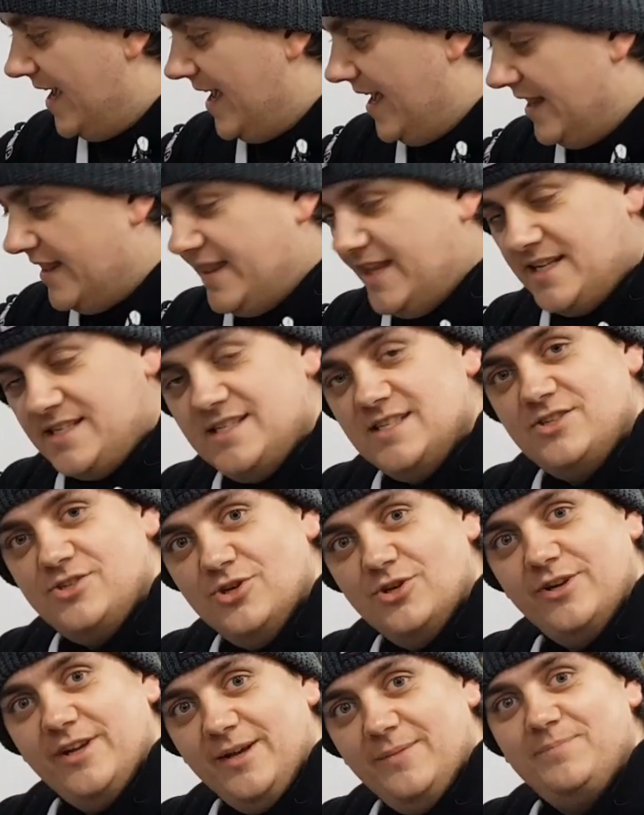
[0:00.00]
has
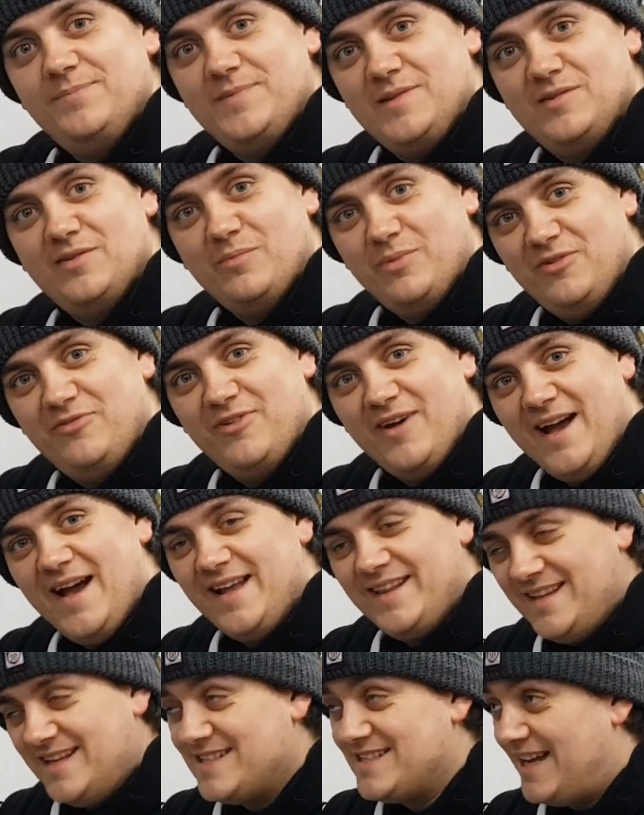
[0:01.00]
done it, to be
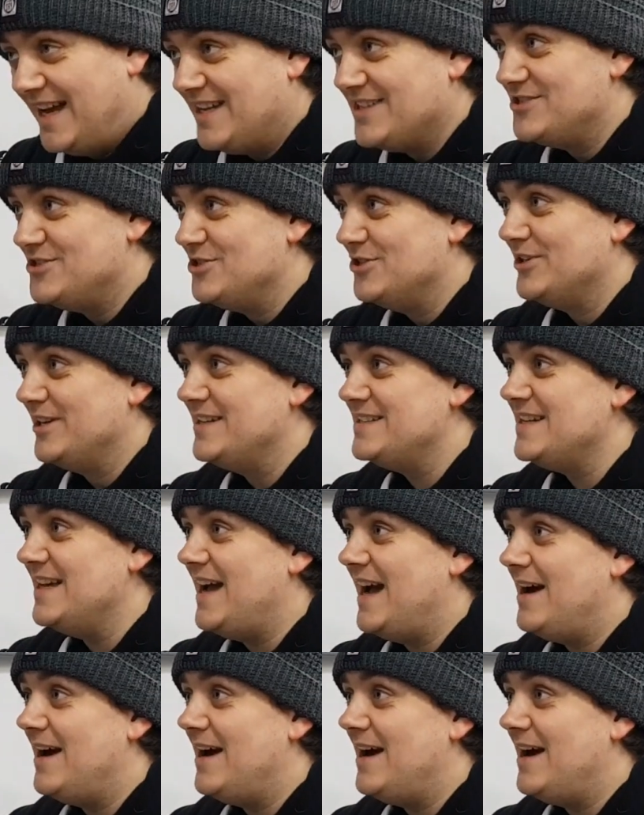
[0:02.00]
fair. This has done it.